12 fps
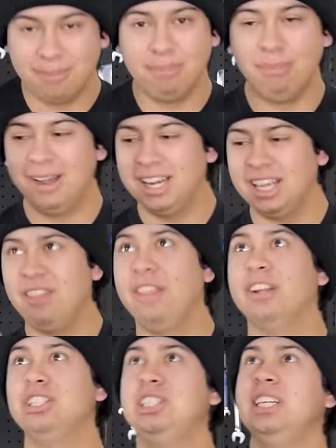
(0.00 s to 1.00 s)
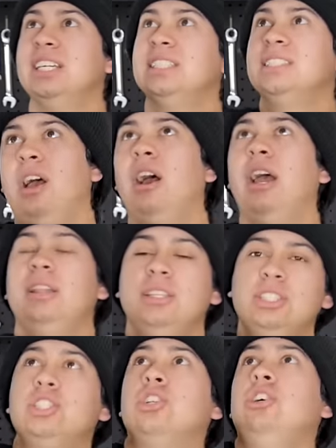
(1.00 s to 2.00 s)
Money, and there she is. All right,
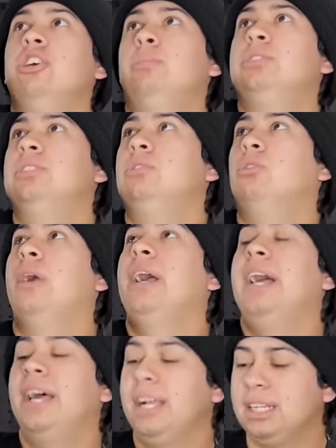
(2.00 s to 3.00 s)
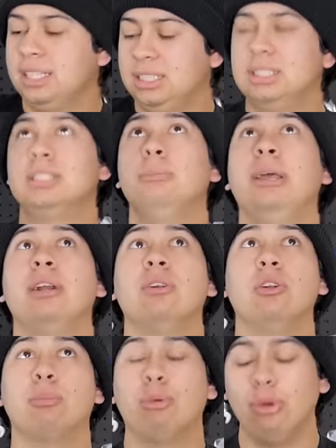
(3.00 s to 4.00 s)
let's just clean her up with this little rag just to make her
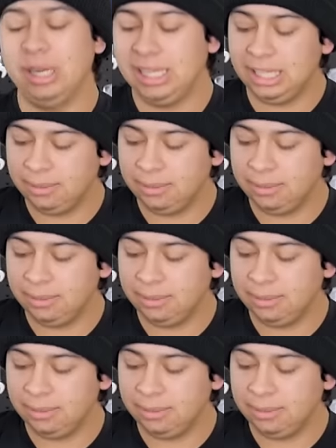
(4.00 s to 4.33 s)
look pretty.